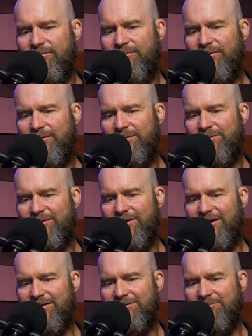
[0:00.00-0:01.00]
Scripture
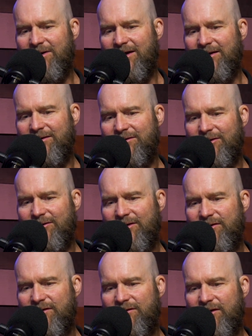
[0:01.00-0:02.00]
talks about don't let
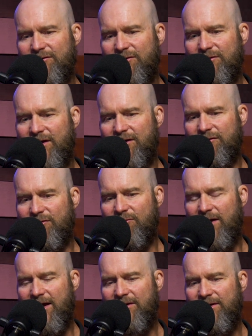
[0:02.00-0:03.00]
the sun go down in your
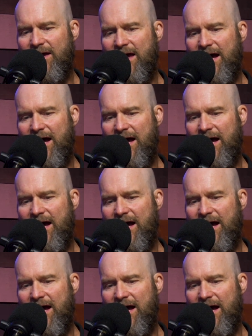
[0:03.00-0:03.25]
wrath.